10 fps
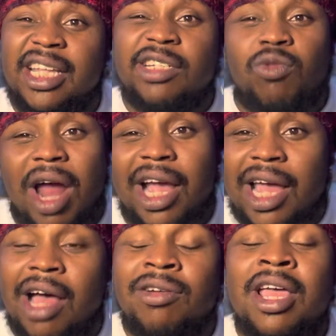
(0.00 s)
Let's rock
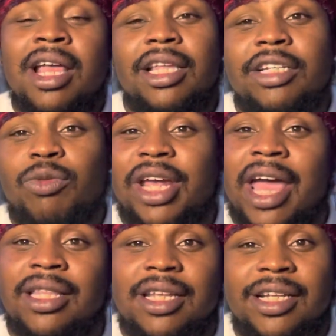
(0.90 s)
out. Let's
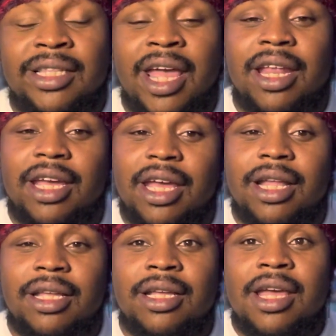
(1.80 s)
react to this thing
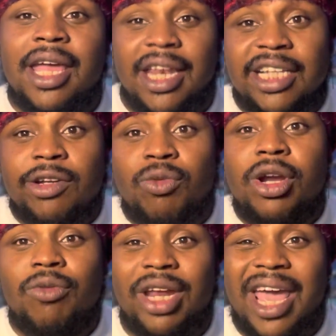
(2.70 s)
together. And it's a
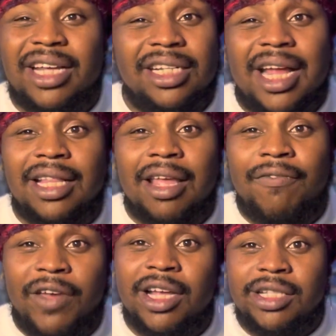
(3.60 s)
real reaction, not
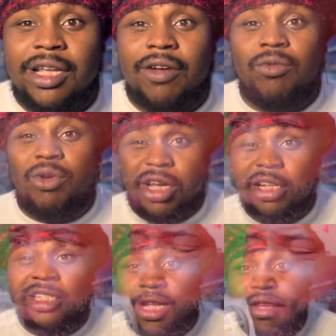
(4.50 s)
that fake stuff. Real
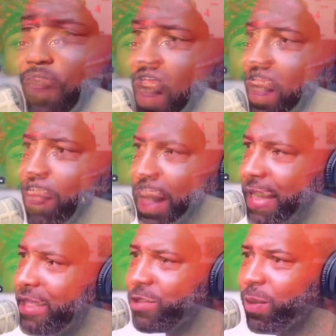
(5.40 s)
stuff. Fucking paying to
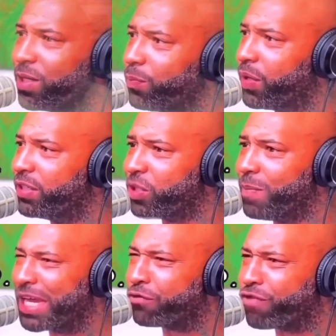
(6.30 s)
go on a bunch and making
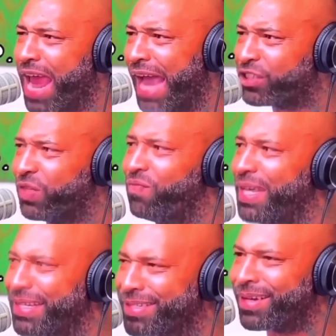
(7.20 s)
reaction
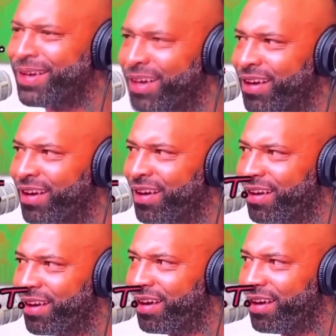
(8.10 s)
vids.
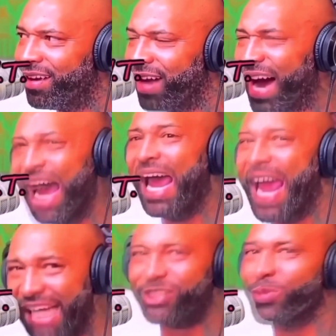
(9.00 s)
I hate
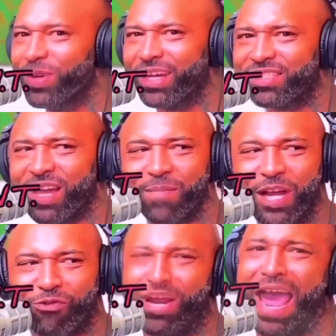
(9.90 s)
you niggas that make
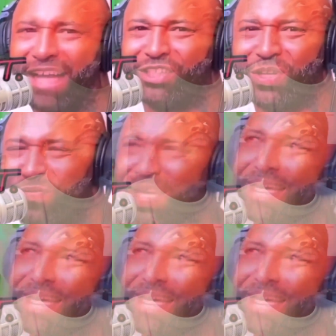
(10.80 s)
reaction vids.